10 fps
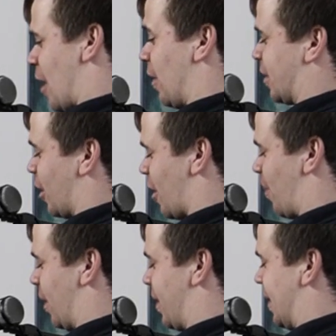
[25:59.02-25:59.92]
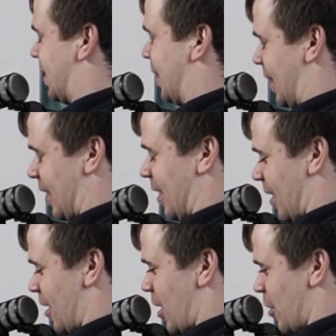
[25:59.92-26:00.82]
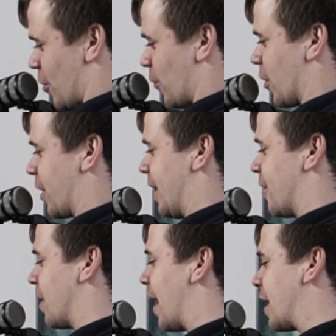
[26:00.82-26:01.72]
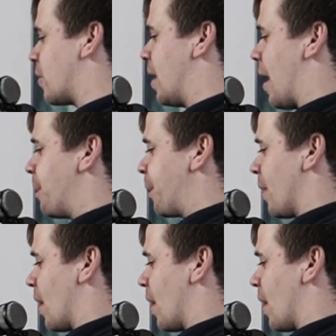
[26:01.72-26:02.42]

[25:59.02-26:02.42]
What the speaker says: now let's talk about this, your work here in Latvia.